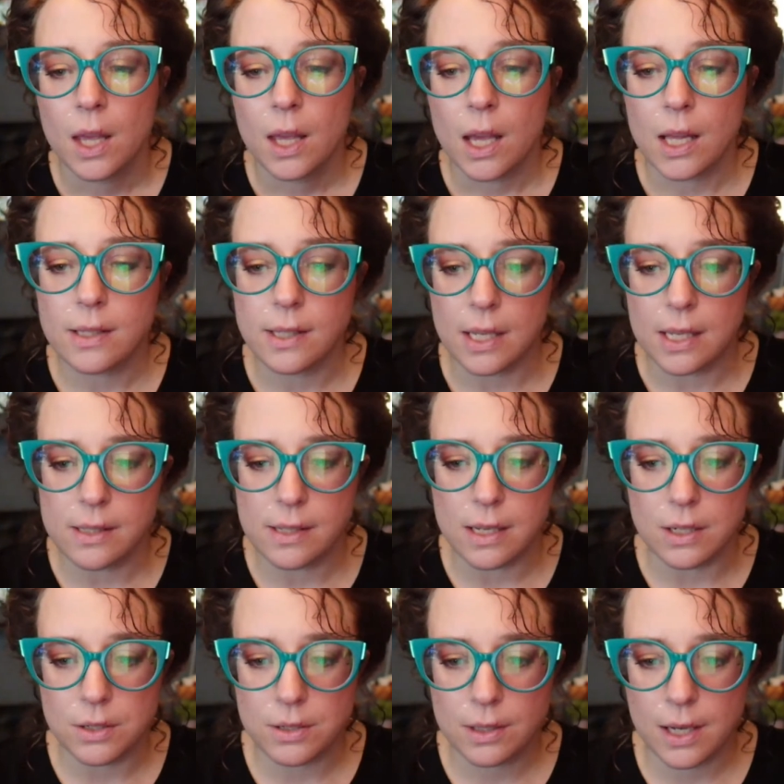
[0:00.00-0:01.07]
It's easy
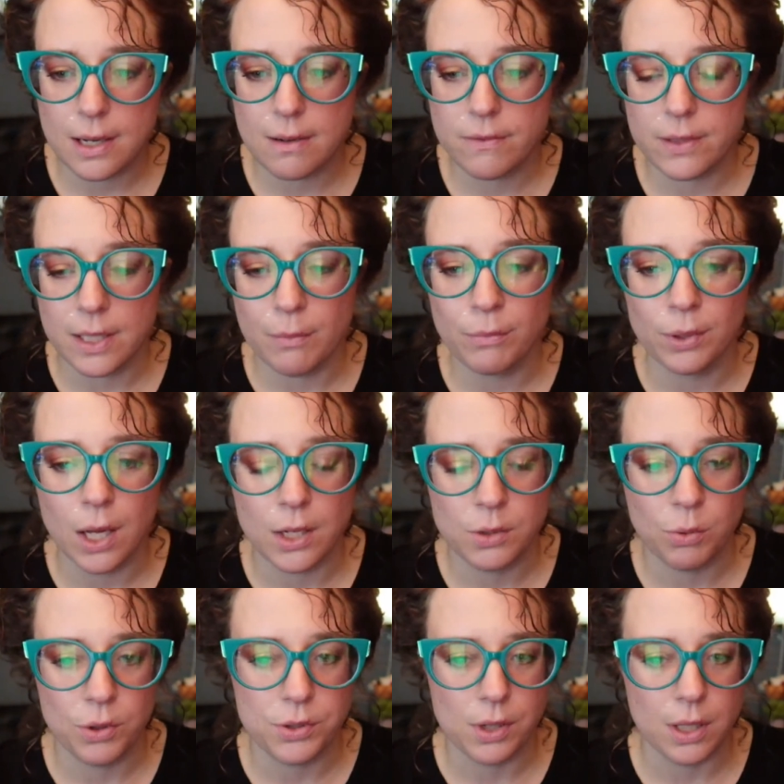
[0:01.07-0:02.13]
just kind of feeling blah
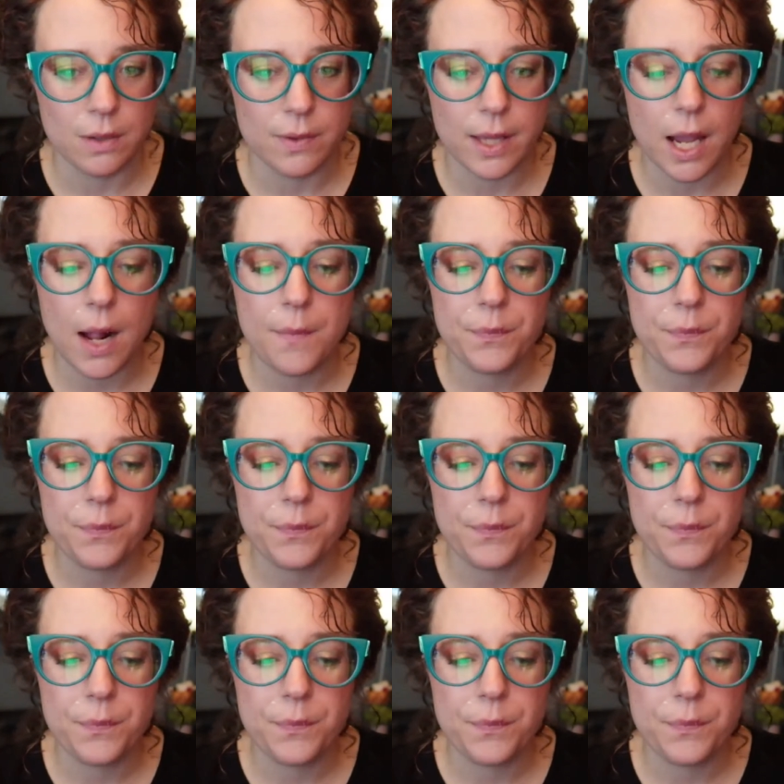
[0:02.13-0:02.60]
towards all of that.